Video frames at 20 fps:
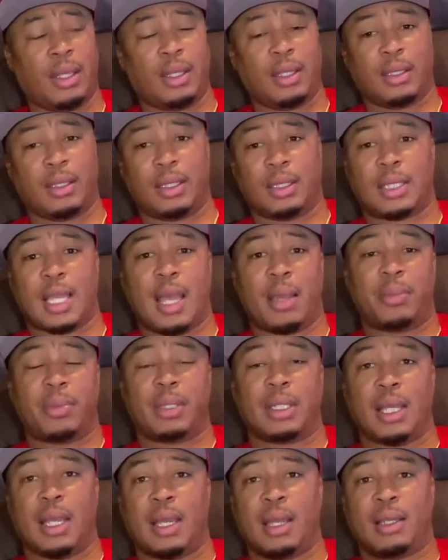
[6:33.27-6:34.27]
this guy
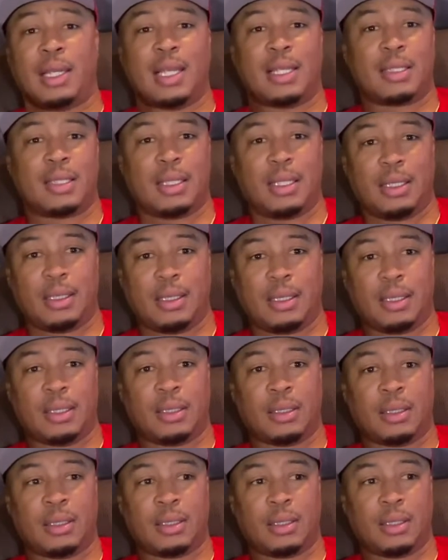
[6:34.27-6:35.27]
been down like 10
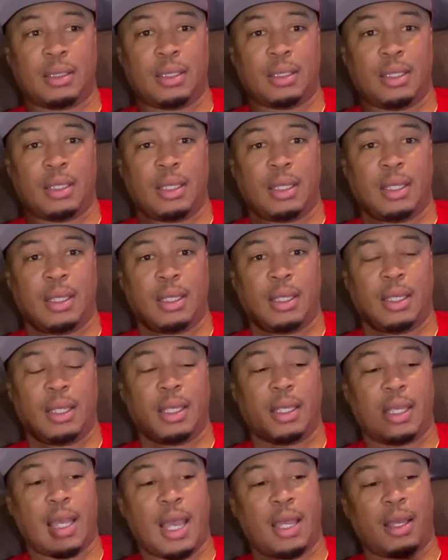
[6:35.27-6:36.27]
years. He
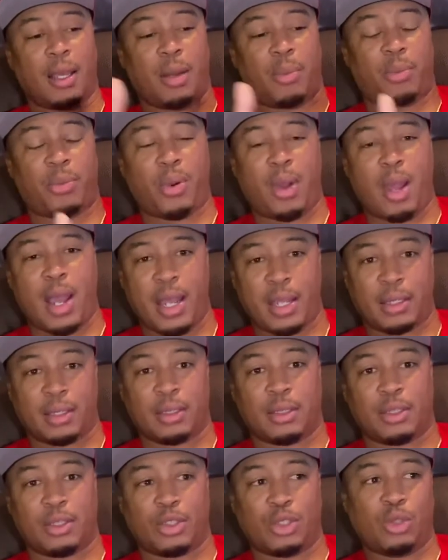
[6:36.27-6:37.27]
got a prior,
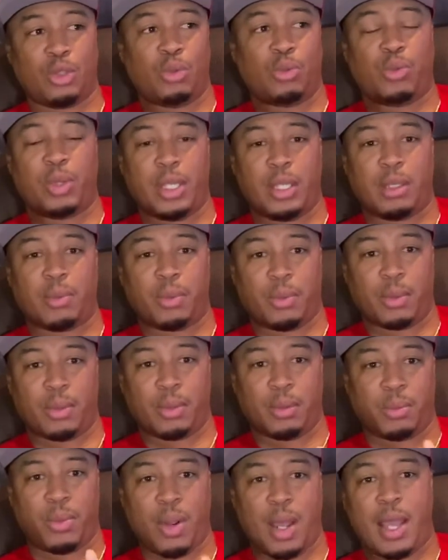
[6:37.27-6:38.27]
2 weed
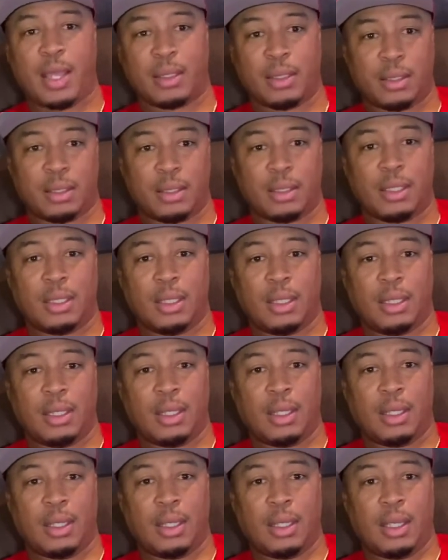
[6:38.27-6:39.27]
priors.
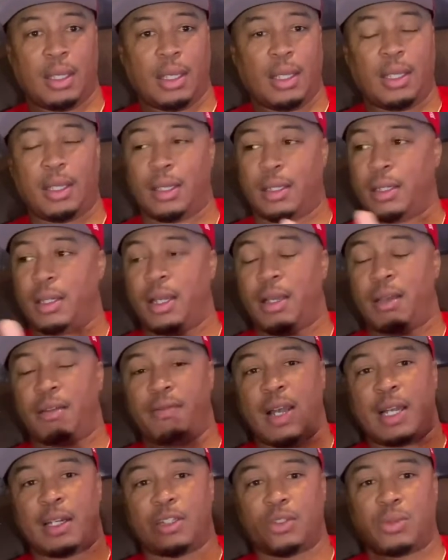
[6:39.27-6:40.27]
He a
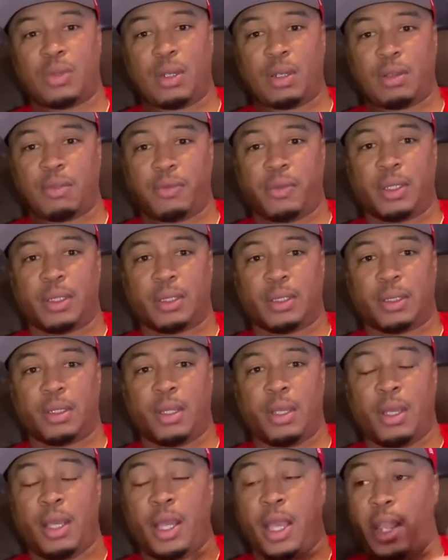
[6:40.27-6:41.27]
non-violent drug offender.
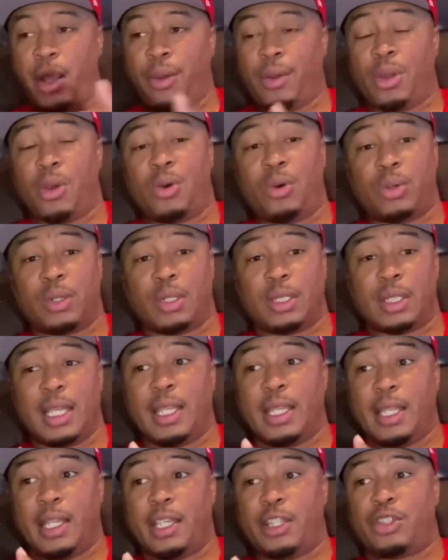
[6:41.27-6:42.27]
Eric Holder
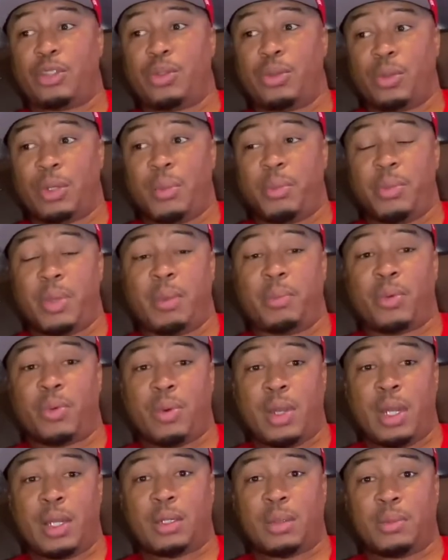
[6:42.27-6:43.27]
issued a
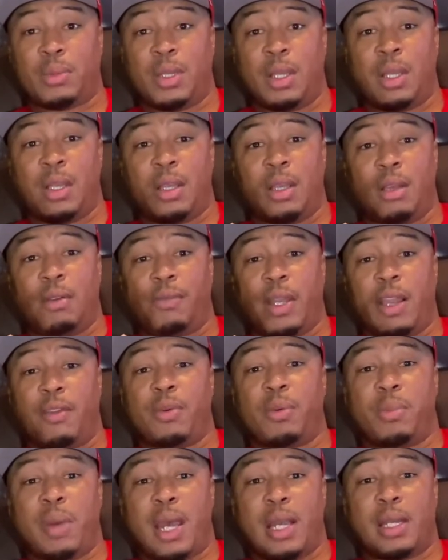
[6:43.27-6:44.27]
memorandum for
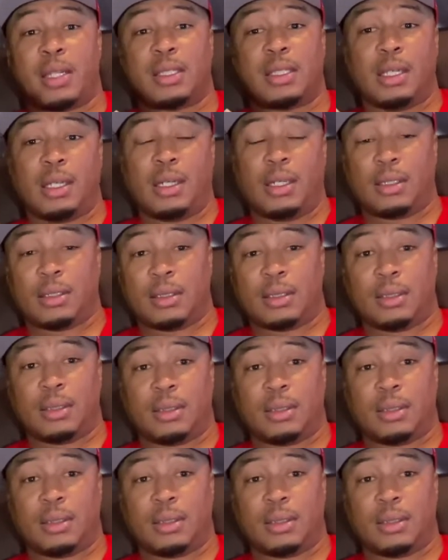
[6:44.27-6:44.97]
everybody to honor."